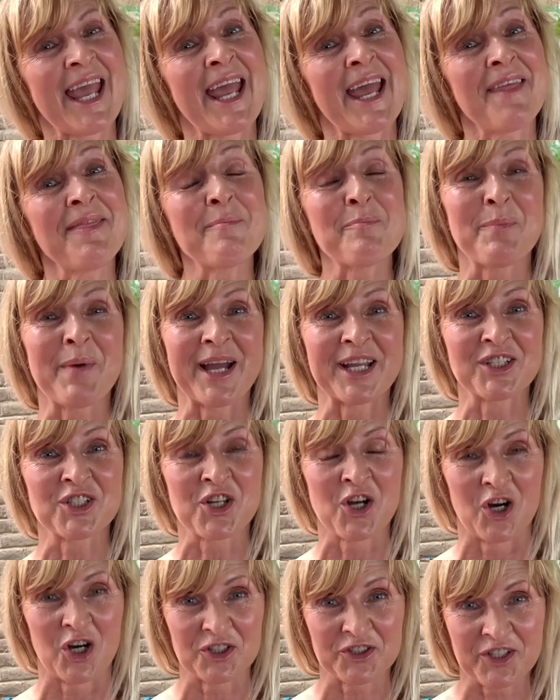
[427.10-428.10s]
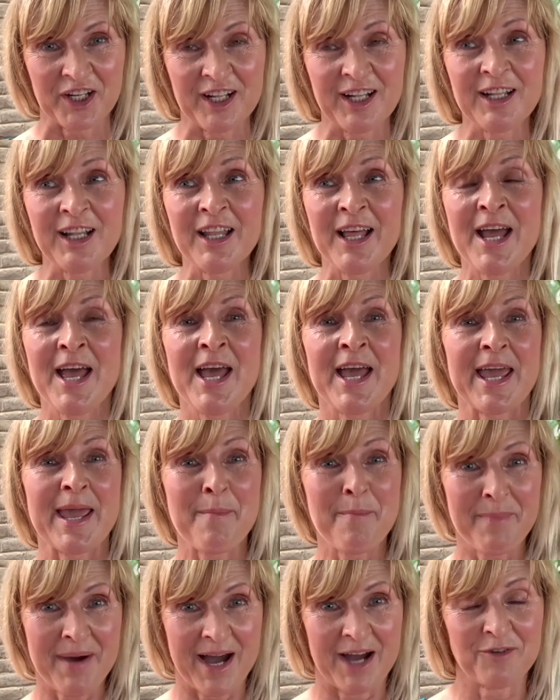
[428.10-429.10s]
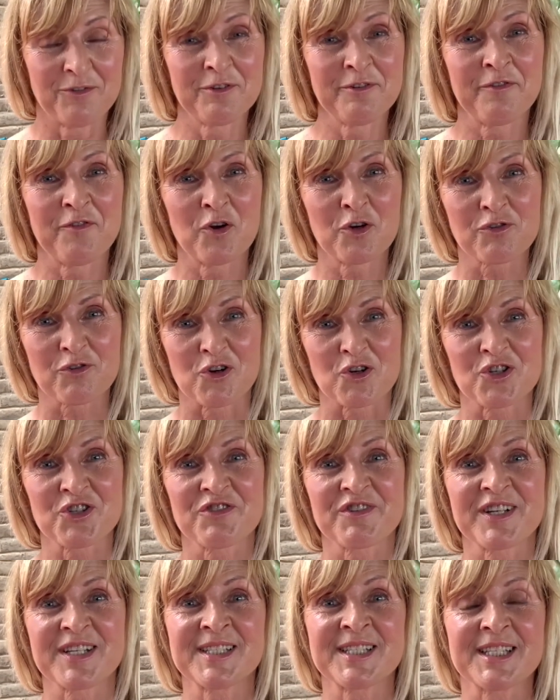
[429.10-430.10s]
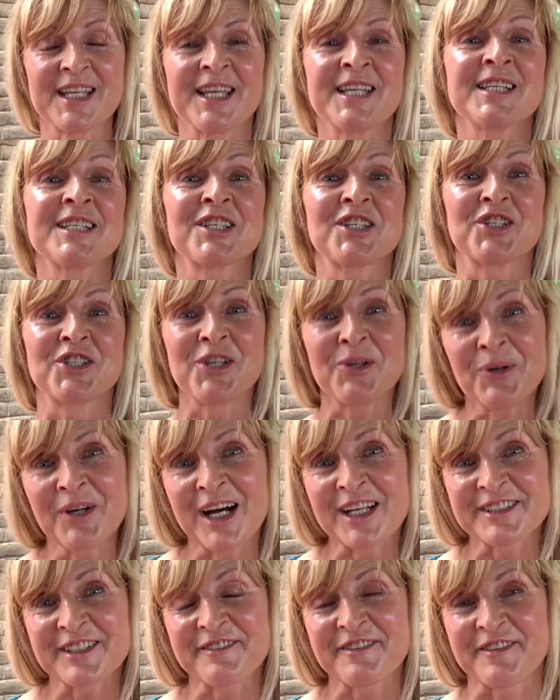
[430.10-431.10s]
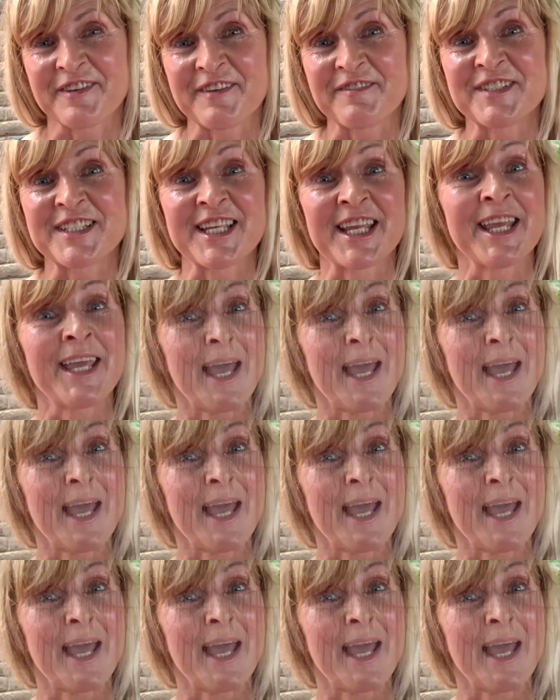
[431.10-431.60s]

and my total amount for groceries is 250